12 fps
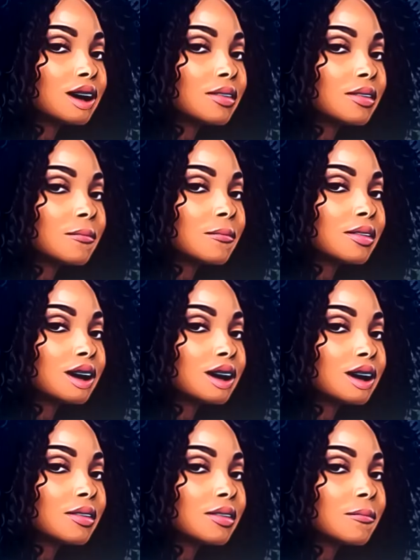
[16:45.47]
Sheree, I
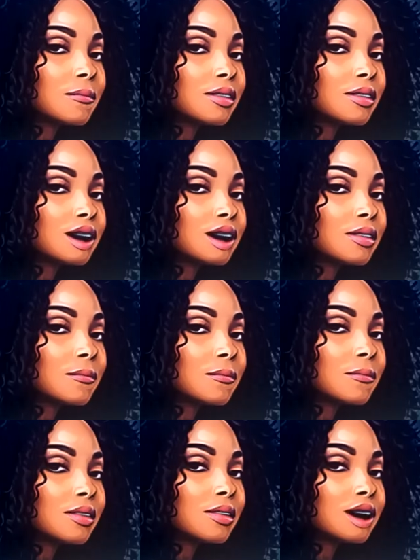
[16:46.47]
thought y'all were on a healing
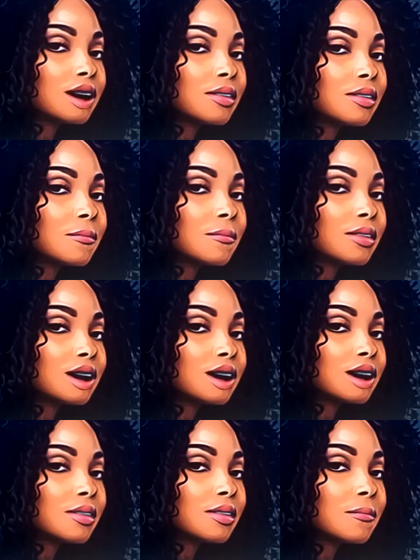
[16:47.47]
journey. Ain't nothing but
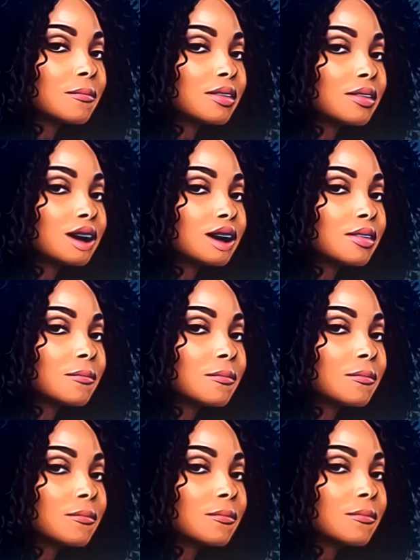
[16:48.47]
mess happening.
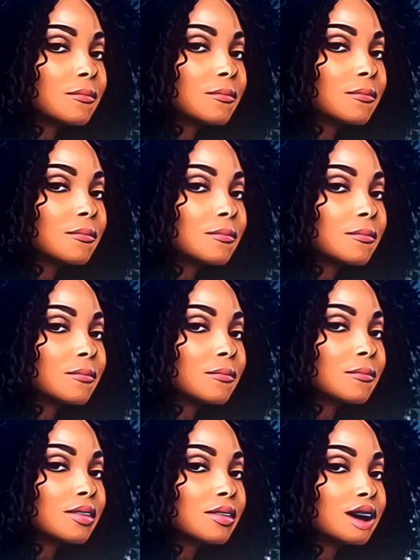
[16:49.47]
And that's
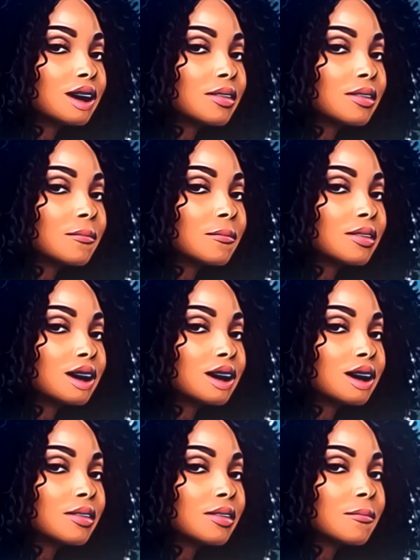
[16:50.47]
courtesy of you.
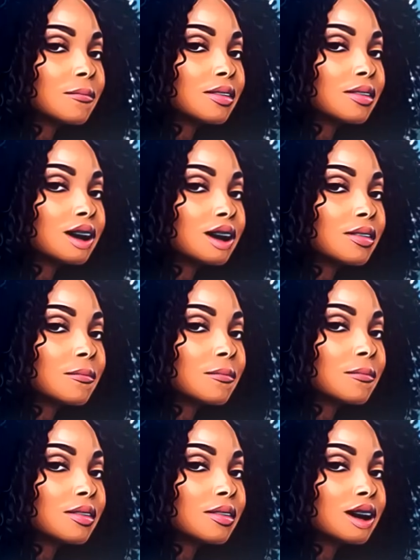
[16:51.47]
You're so
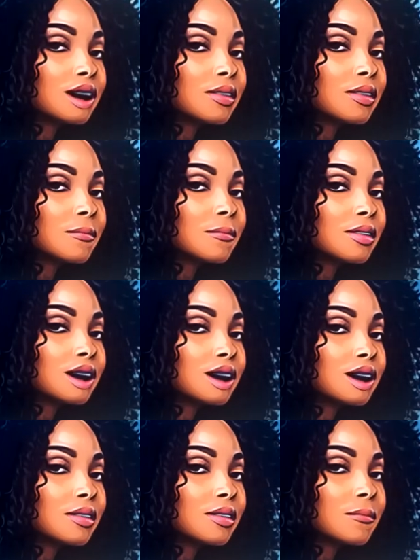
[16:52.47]
messy. It's
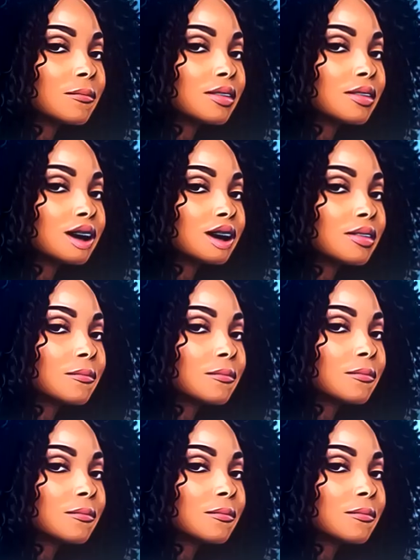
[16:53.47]
just like
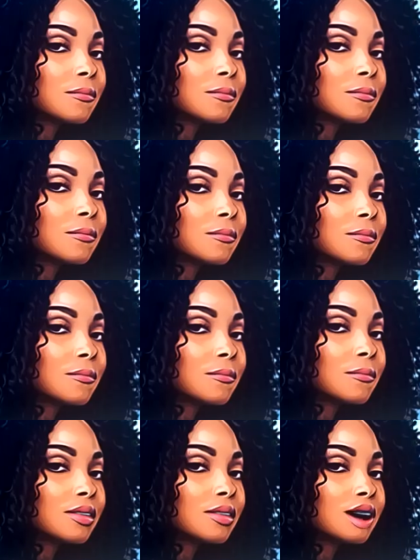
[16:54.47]
unreal. So Marlo was like, well,
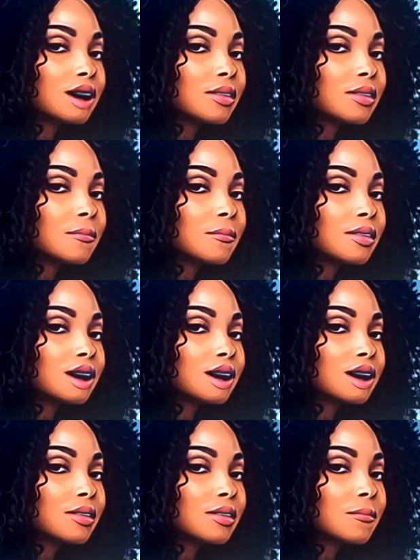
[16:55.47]
you know, me and him, we just
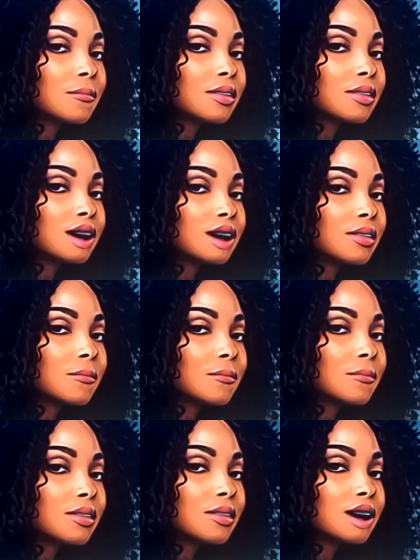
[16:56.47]
having fun.
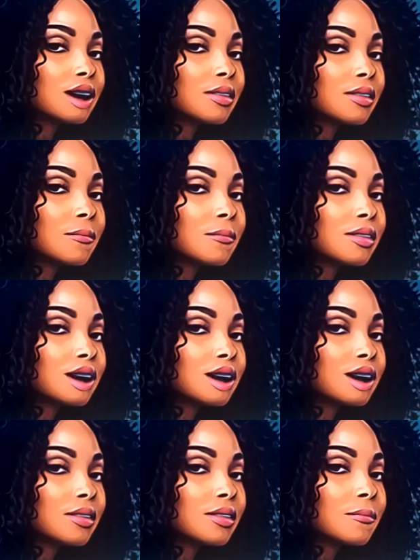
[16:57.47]
So Sheree talking
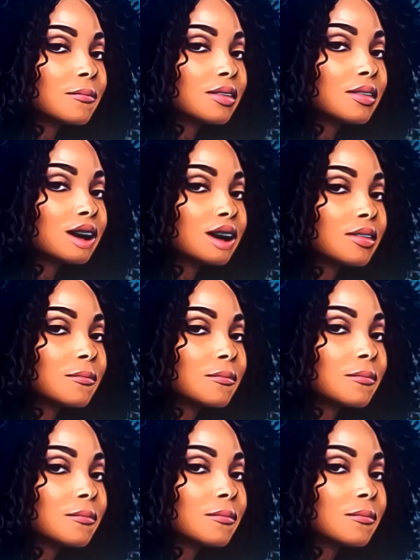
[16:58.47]
about, well, you know,
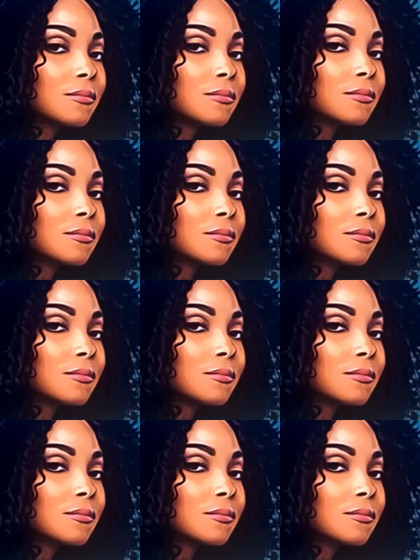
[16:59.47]
she knows